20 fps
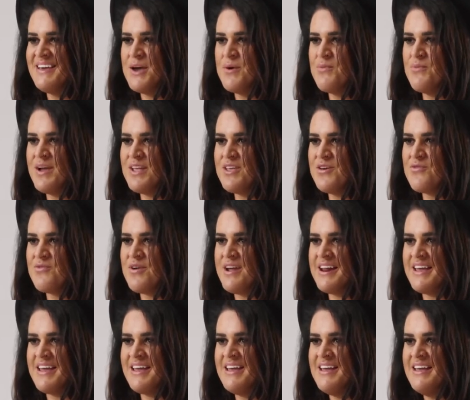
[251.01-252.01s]
And when you're
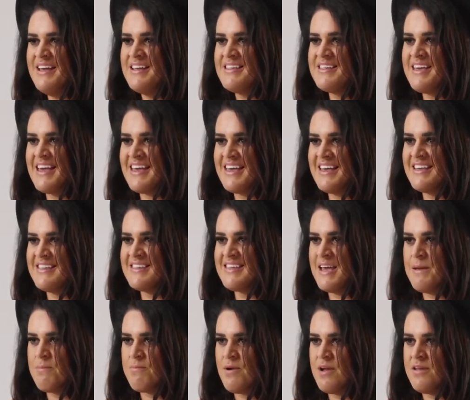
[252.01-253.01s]
ready, taking a
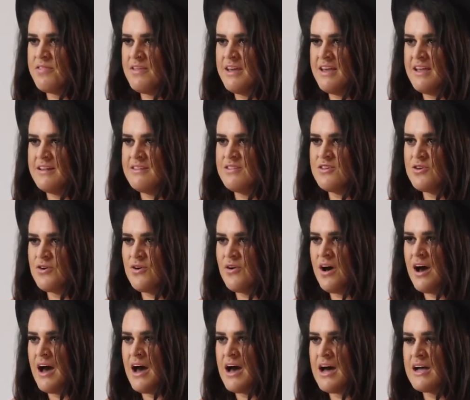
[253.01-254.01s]
deep breath into your
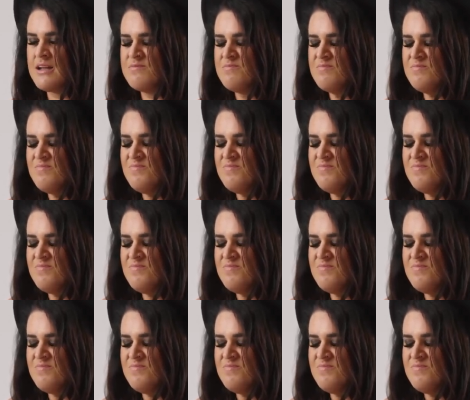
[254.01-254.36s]
heart,